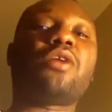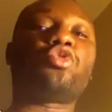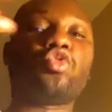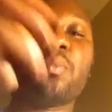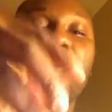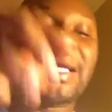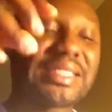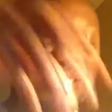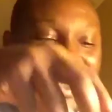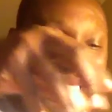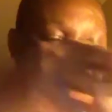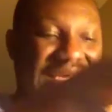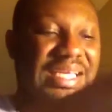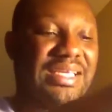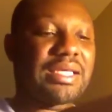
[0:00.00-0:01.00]
to
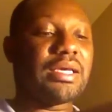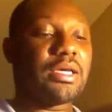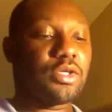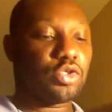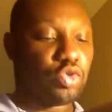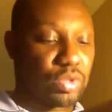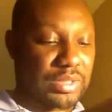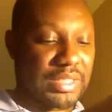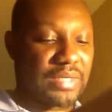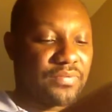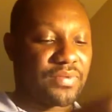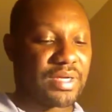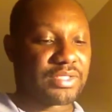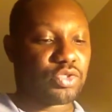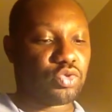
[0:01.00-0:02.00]
maintain your
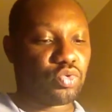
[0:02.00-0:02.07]
deliverance.